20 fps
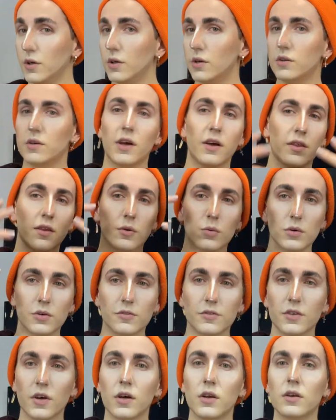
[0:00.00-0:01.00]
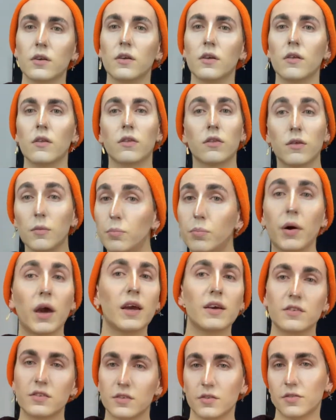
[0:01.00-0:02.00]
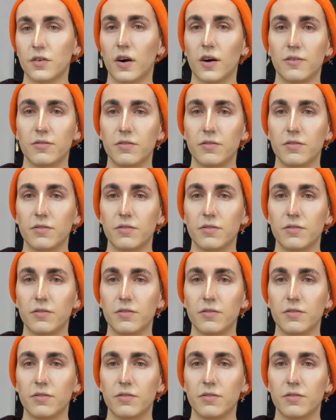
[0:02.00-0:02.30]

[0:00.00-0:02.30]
Now that we've done the base of our